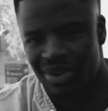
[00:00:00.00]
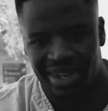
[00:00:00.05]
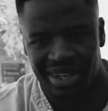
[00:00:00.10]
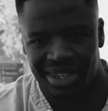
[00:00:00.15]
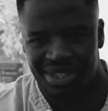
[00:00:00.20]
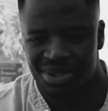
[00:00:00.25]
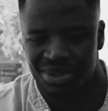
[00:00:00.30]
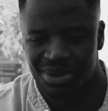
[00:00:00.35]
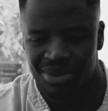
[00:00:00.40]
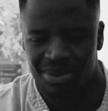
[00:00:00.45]
You know, you
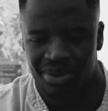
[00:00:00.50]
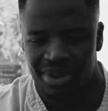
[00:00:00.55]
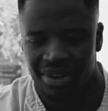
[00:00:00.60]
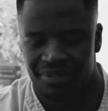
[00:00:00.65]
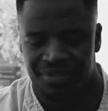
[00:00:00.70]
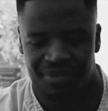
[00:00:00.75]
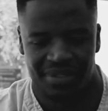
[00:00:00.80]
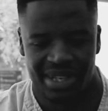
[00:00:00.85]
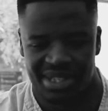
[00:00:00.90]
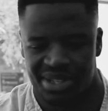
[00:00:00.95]
get to,
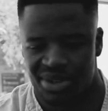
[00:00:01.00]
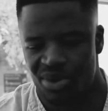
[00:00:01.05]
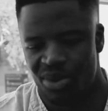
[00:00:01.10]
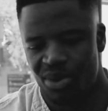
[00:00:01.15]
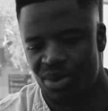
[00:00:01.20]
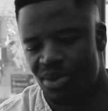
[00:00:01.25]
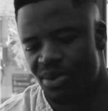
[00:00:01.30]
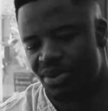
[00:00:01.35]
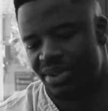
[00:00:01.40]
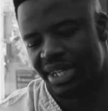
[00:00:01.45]
if there's a
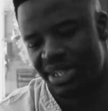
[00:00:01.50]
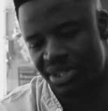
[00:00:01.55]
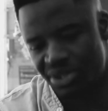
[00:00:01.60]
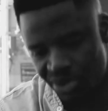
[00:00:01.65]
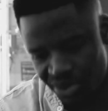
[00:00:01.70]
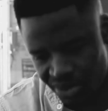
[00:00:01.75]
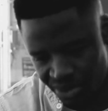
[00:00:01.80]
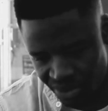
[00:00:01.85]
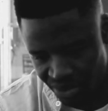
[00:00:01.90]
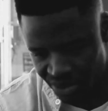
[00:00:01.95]
goal
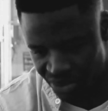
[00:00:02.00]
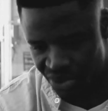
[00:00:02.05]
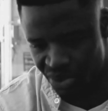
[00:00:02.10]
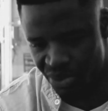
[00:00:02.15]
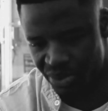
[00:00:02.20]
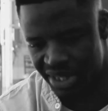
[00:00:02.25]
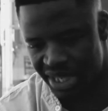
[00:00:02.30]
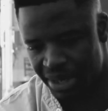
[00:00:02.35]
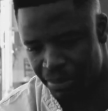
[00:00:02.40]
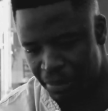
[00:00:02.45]
that you
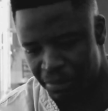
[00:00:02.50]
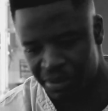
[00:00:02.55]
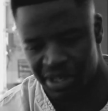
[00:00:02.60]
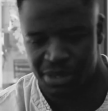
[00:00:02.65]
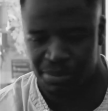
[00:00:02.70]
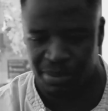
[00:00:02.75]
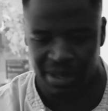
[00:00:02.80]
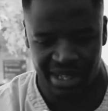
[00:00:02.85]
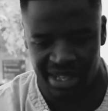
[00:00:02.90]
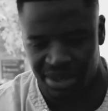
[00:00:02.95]
do with 3
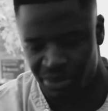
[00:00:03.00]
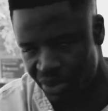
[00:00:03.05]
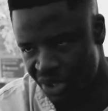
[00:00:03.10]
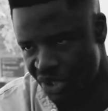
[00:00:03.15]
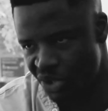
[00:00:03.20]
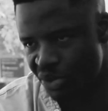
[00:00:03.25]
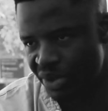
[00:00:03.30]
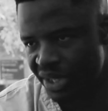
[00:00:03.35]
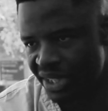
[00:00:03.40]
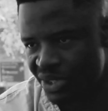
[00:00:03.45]
people, is better than
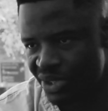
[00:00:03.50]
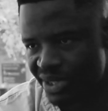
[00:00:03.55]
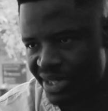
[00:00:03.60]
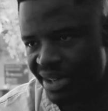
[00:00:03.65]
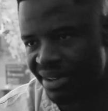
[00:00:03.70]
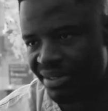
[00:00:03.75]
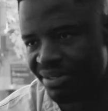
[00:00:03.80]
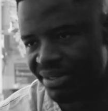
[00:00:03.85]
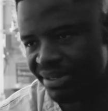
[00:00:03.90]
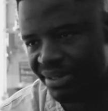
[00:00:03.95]
when you're doing it
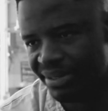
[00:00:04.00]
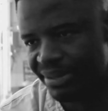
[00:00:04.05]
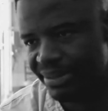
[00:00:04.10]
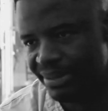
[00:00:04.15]
yourself.